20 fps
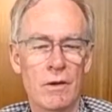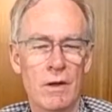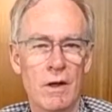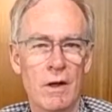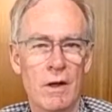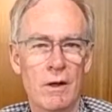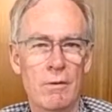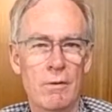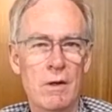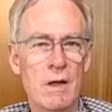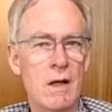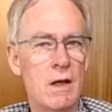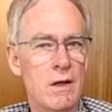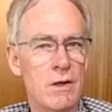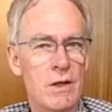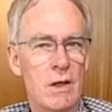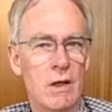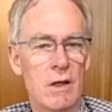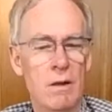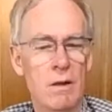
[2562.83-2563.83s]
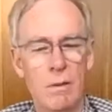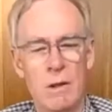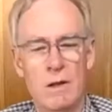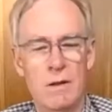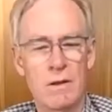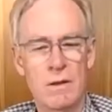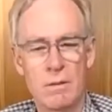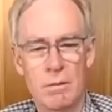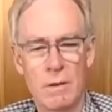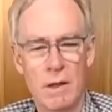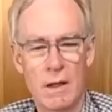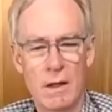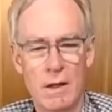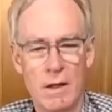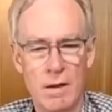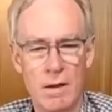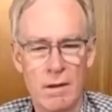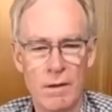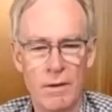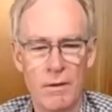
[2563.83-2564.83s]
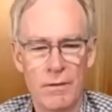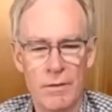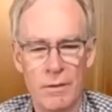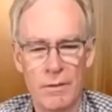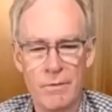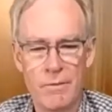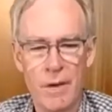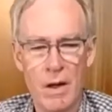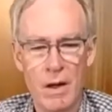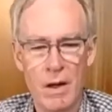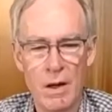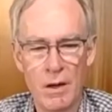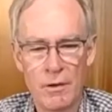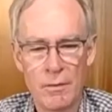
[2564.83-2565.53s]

greenish element to black currants. It's